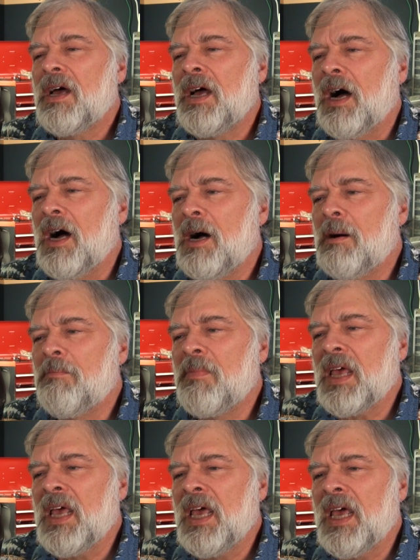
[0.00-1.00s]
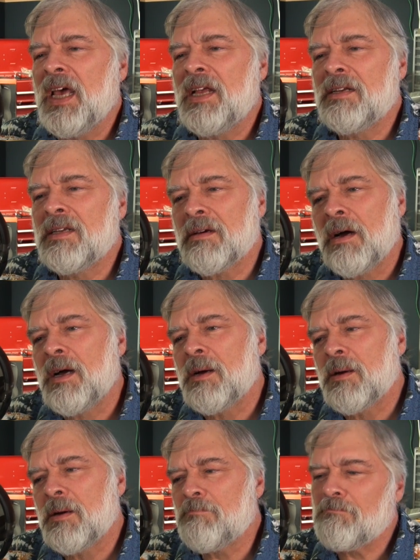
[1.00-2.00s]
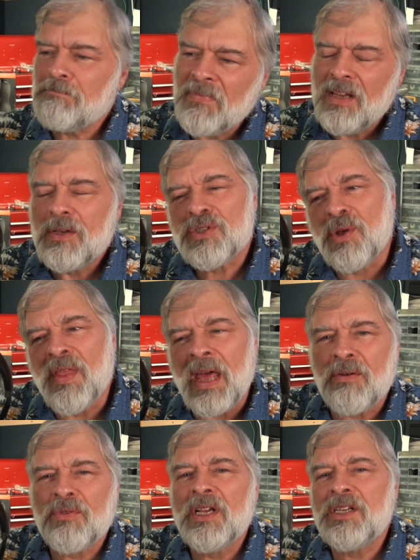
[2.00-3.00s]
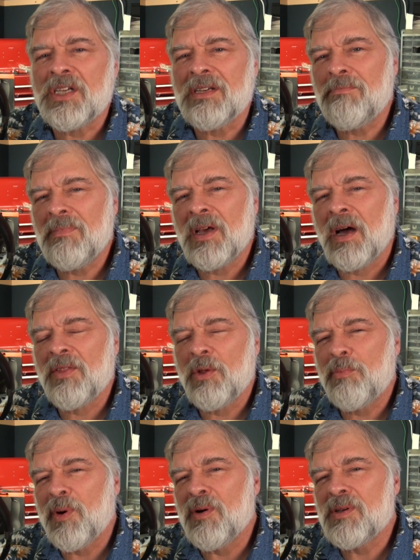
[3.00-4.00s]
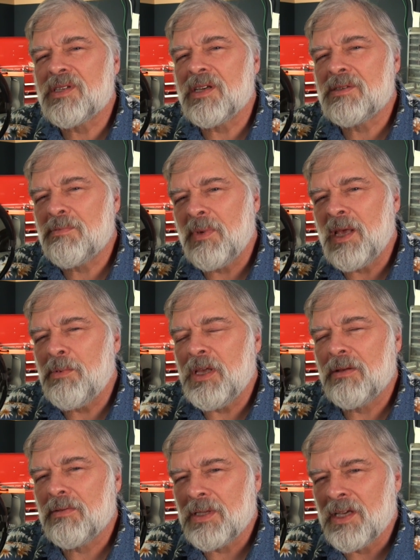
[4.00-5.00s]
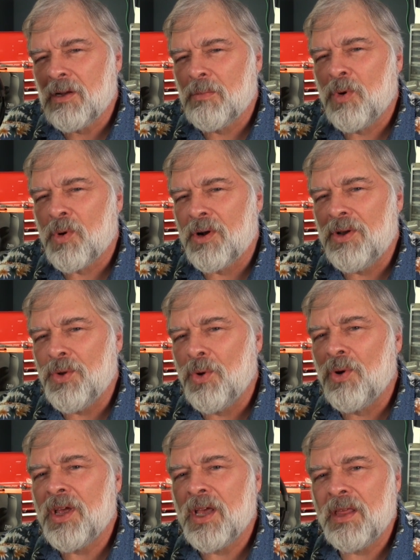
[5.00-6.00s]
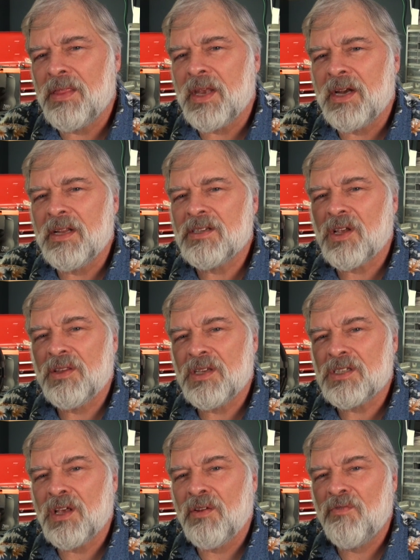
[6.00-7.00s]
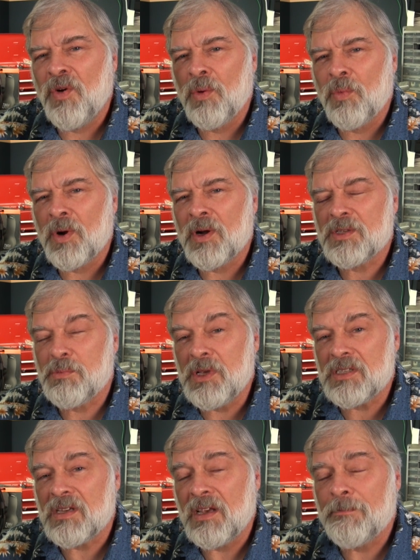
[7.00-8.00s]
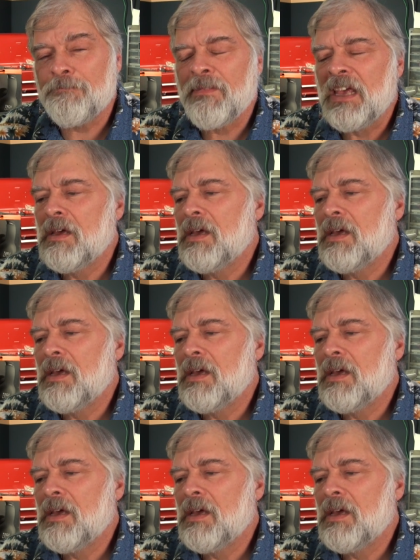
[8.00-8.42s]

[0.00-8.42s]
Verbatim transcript: Um, and um, so that region on the Bose is maybe a little more annoying than it is on this headphone where it's missing.